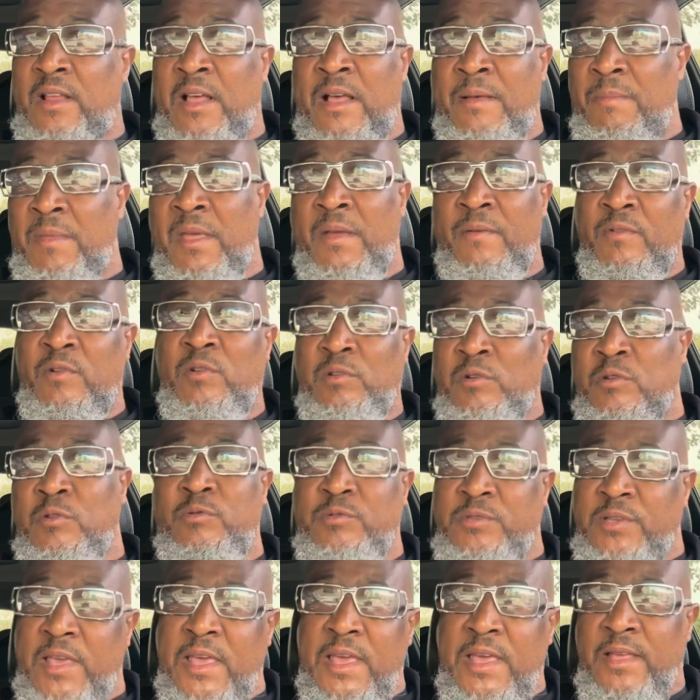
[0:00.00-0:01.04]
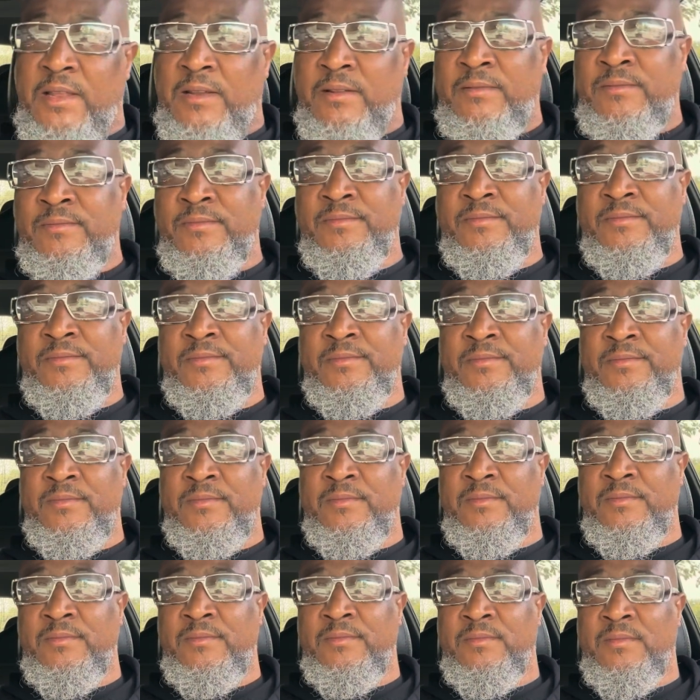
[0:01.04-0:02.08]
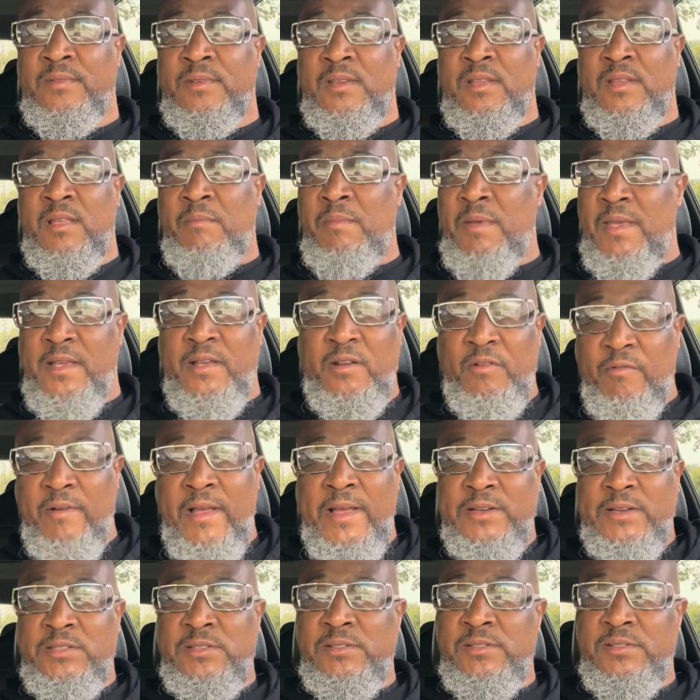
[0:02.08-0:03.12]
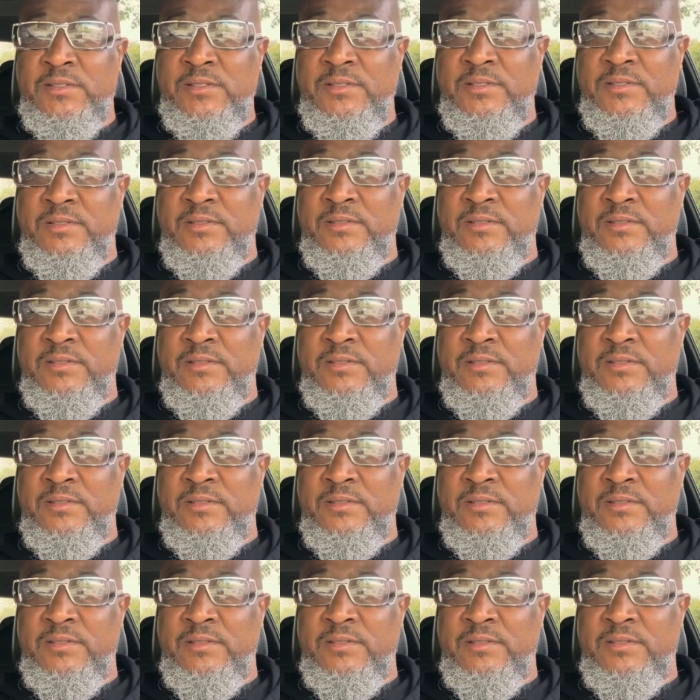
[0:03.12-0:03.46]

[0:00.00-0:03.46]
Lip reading: I'm never going to lose again, and make corrections.